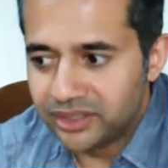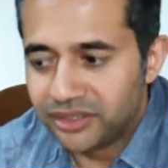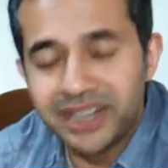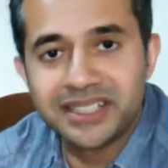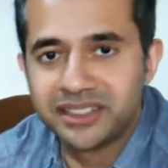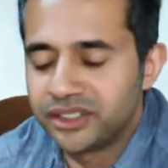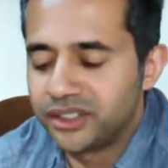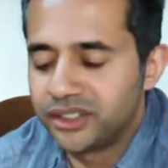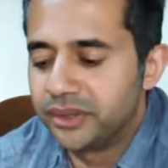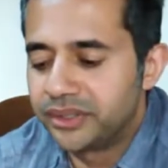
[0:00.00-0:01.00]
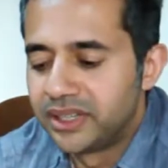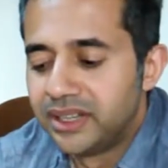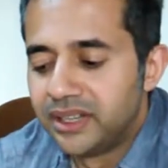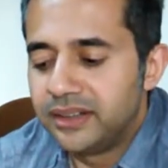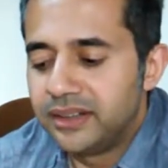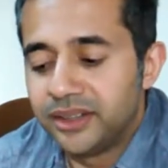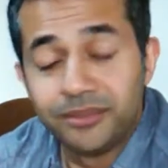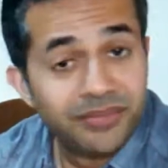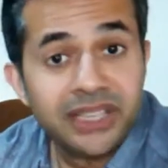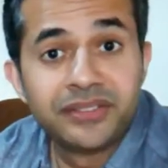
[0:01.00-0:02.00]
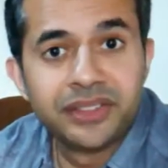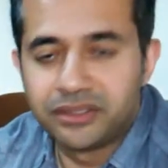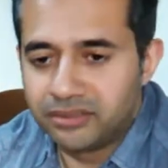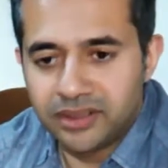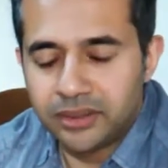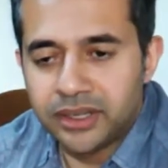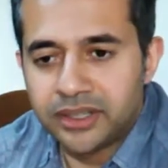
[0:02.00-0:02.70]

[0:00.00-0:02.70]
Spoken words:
the great and the good. Even